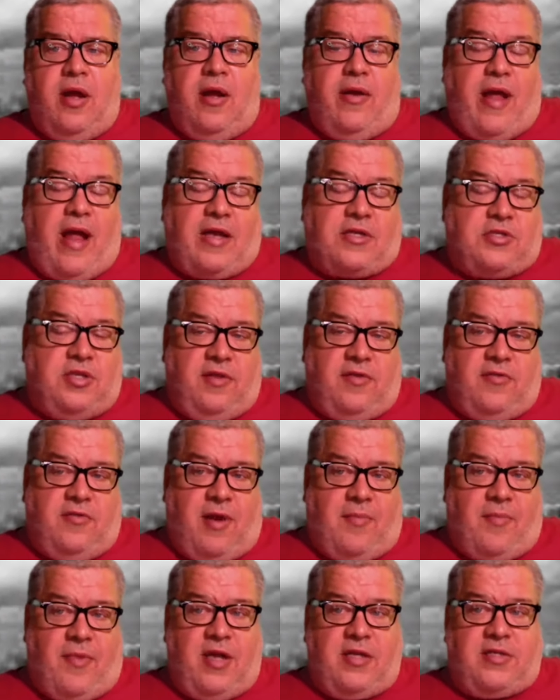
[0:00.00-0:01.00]
actually
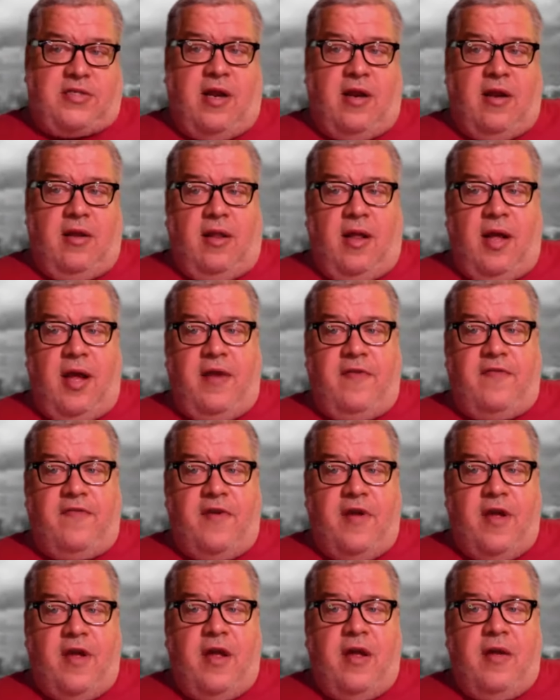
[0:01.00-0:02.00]
throughout my entire life,
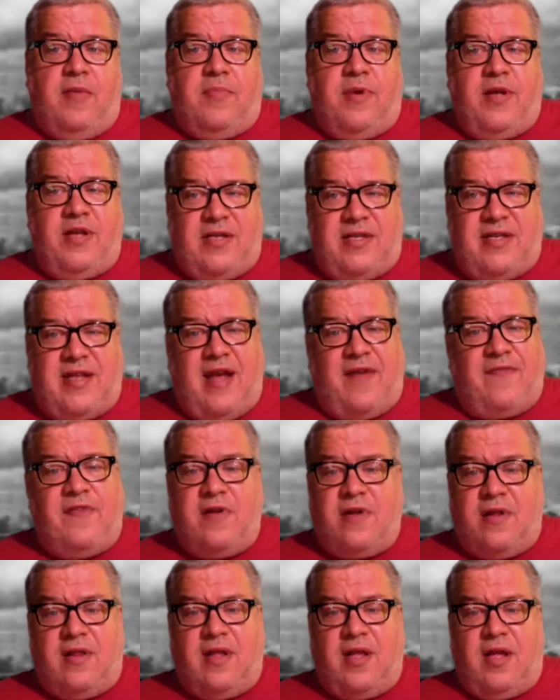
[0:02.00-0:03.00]
but
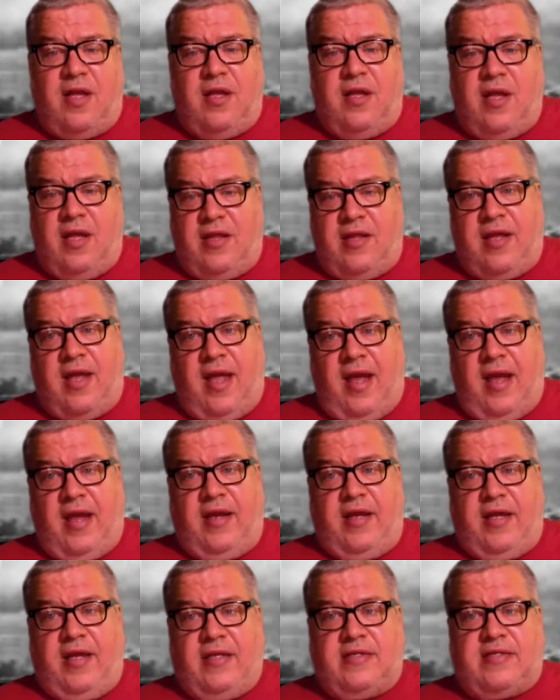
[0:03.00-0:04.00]
definitely in the
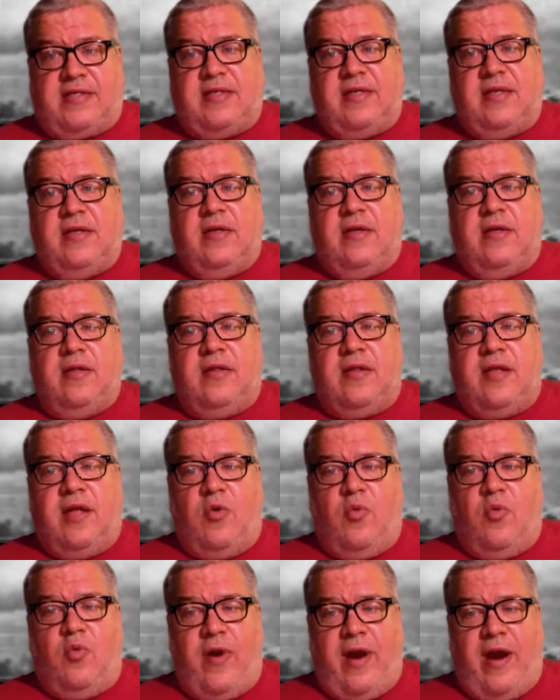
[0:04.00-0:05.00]
80s, the
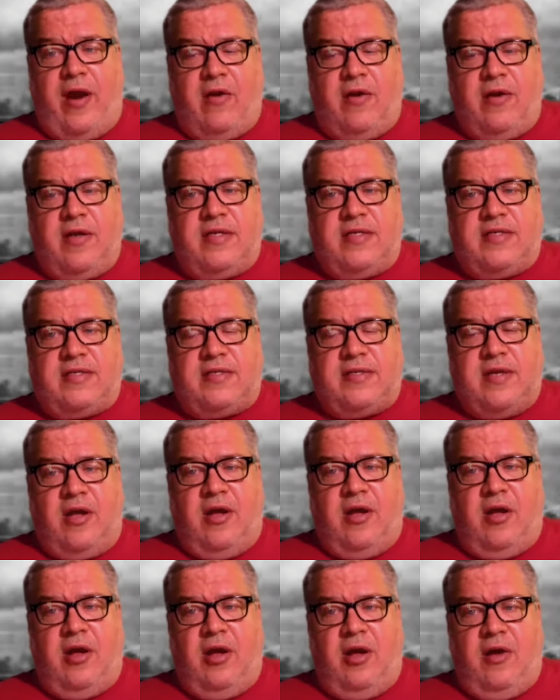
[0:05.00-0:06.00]
awareness
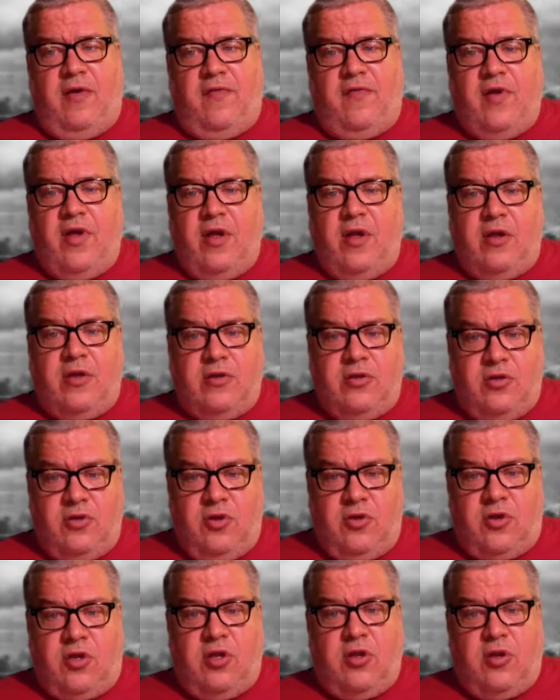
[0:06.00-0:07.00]
of
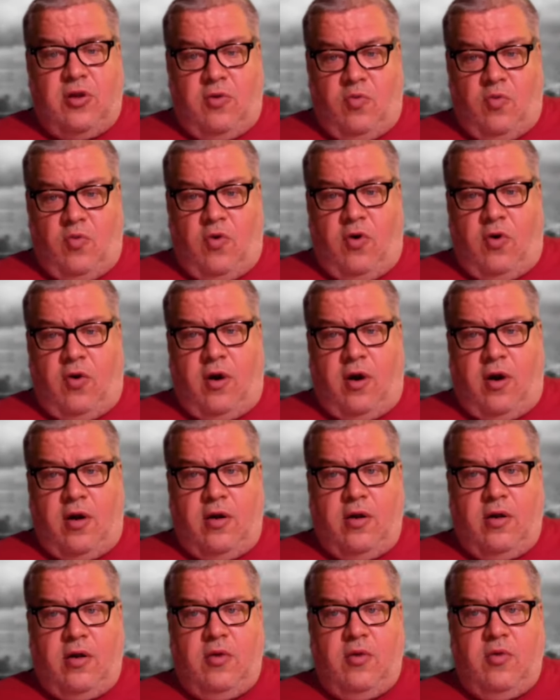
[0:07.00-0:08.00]
nuclear war
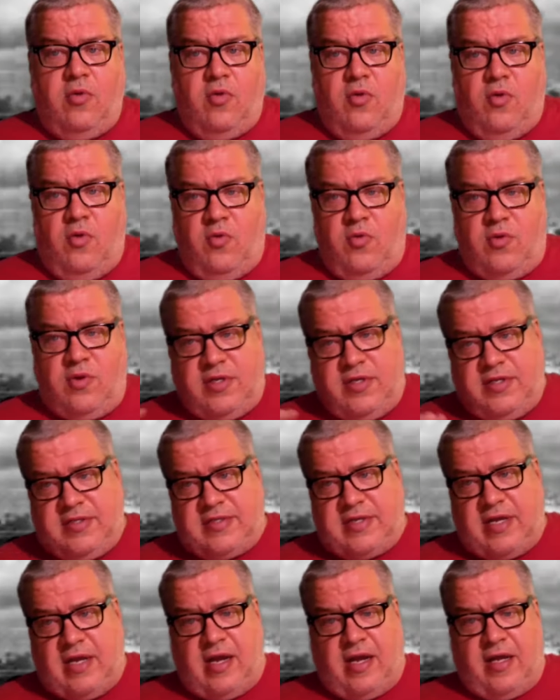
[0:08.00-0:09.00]

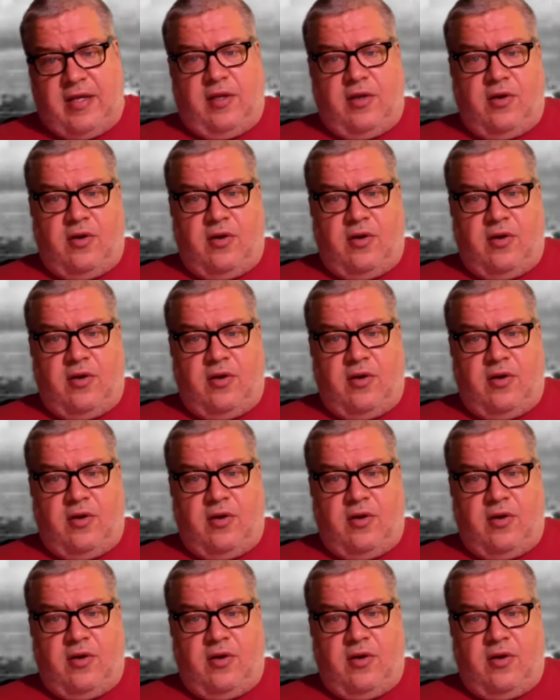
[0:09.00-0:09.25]
was on